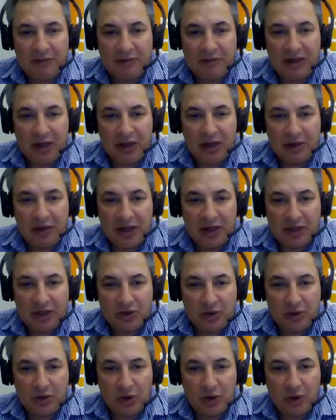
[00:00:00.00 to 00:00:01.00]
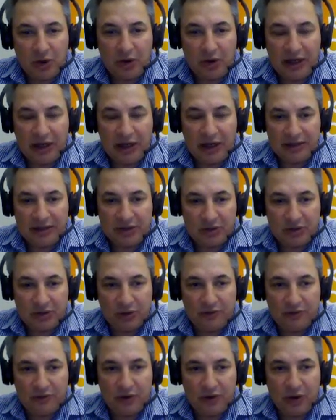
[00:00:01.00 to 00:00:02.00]
FTP location on a
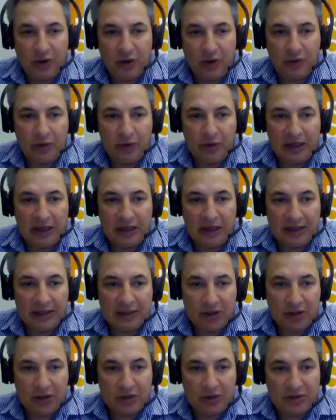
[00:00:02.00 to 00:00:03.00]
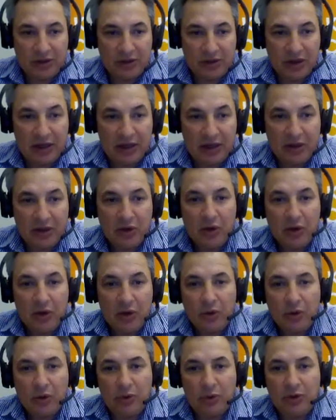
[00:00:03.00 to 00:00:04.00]
server on the RTO side,
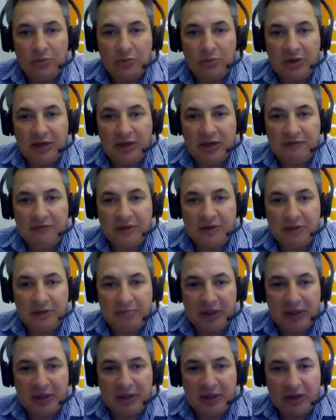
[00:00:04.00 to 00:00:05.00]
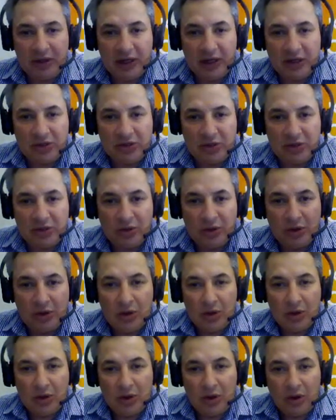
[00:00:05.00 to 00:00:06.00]
or it could be an FTP
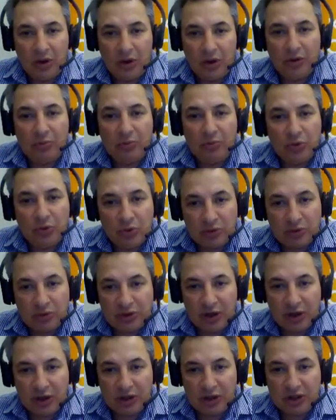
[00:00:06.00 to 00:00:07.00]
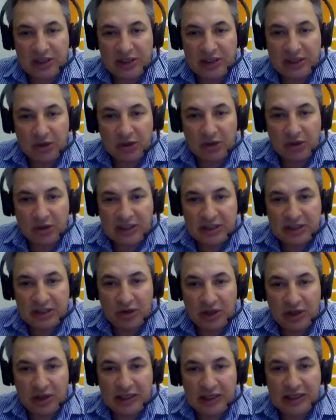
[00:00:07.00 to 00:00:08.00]
location on the Moodle side, just as long as
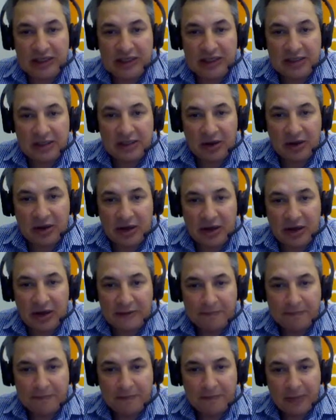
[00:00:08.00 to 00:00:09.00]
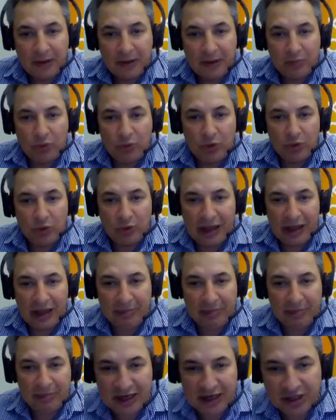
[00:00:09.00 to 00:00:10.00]
it's not inside
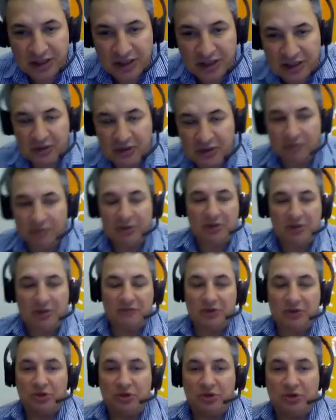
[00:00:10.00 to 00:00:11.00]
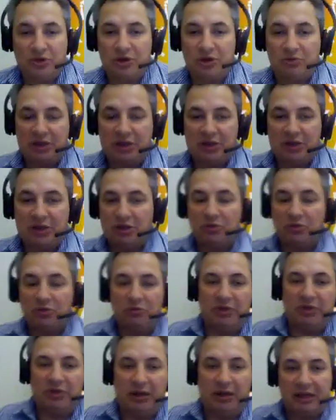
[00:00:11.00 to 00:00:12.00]
Moodle application itself. Because of security reasons,
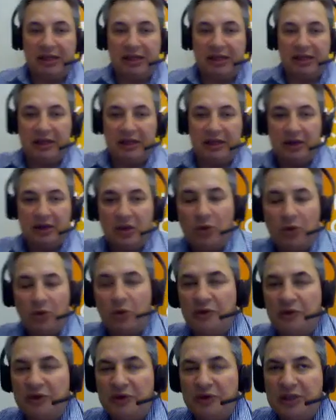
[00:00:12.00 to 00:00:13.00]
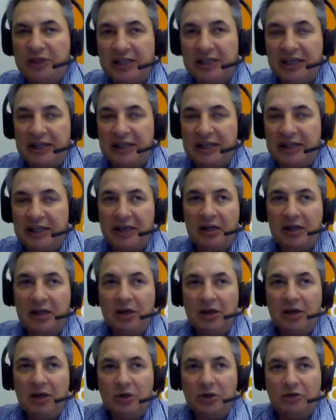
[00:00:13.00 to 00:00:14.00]
you wouldn't be able to get there. Or if you did get there,
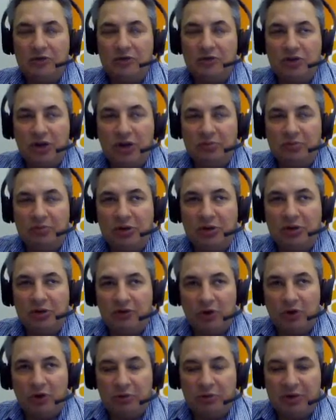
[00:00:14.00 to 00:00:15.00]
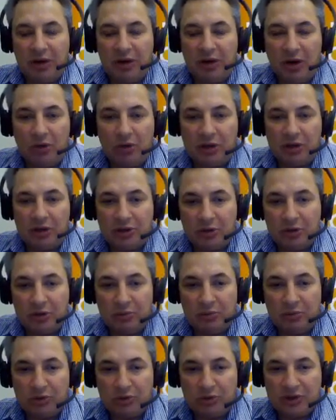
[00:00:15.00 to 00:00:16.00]
you've just opened a very big hole to your
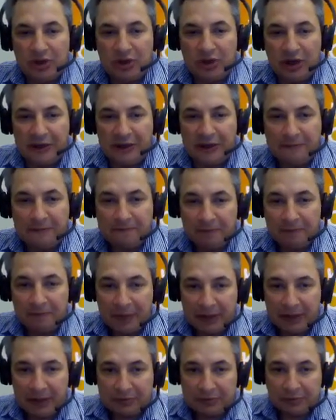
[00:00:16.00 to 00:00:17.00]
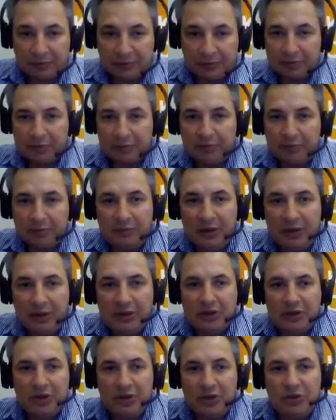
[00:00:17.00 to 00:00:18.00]
Moodle site.
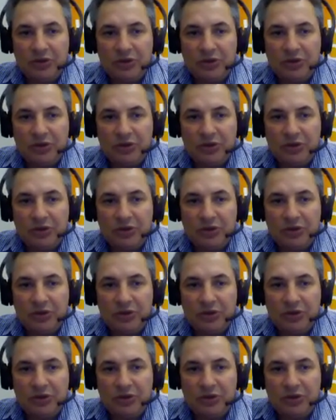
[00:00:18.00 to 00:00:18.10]
So